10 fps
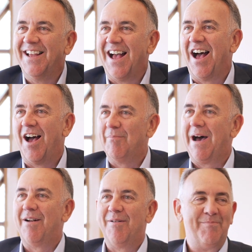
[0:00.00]

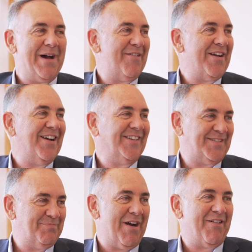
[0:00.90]
Mario's
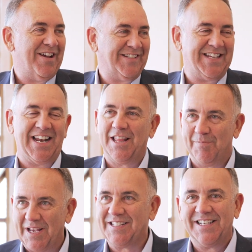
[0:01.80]
selling the
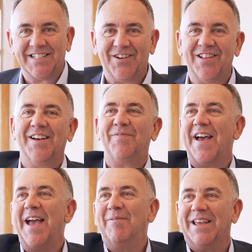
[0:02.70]
business. All the
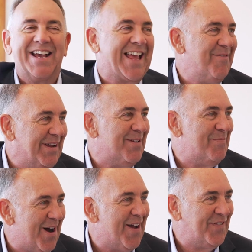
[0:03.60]
family are coming to
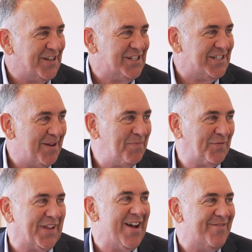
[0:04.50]
buy fish and chips
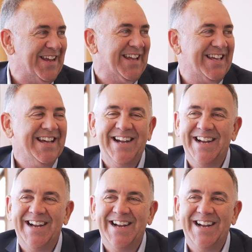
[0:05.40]
for that week.